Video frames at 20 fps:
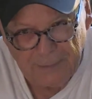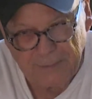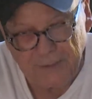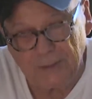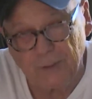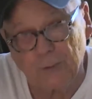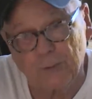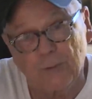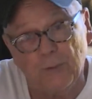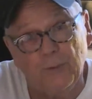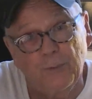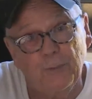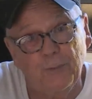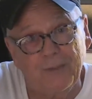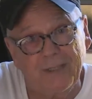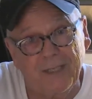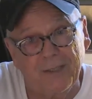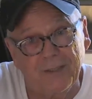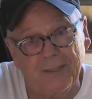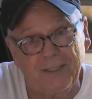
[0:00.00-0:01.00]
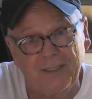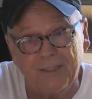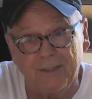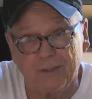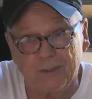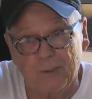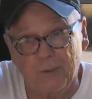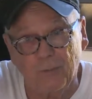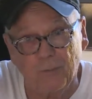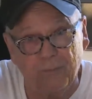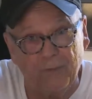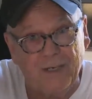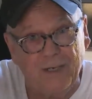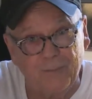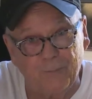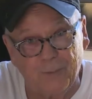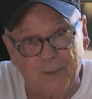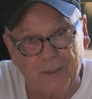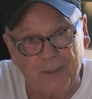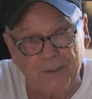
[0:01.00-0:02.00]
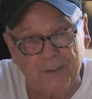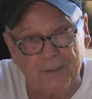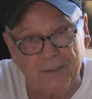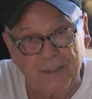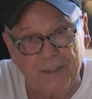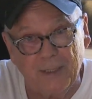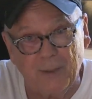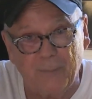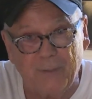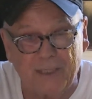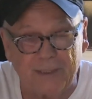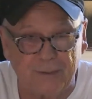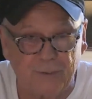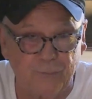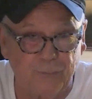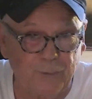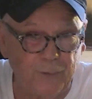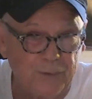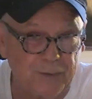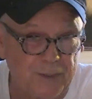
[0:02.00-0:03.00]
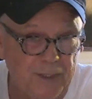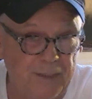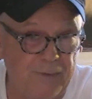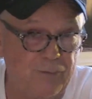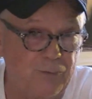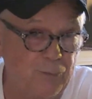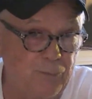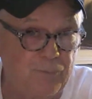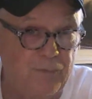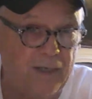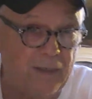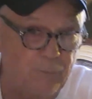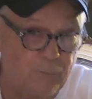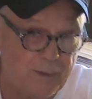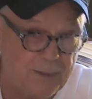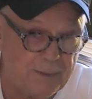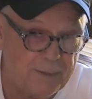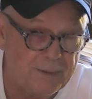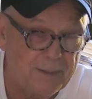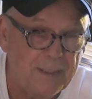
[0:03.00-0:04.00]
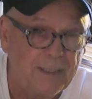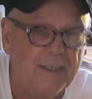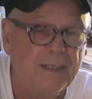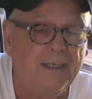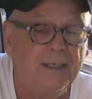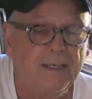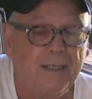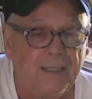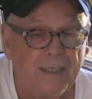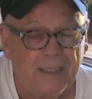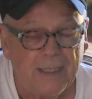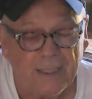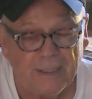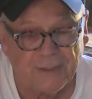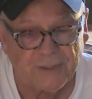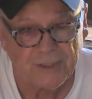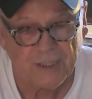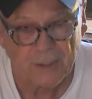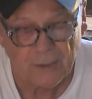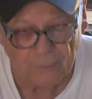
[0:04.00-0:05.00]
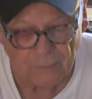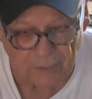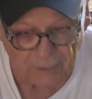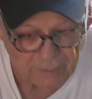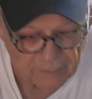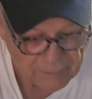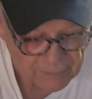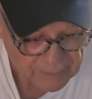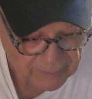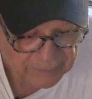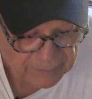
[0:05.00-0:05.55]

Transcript: Then it goes to another key, is 2-5-1, and then back to the first key, 2-5-1, etc.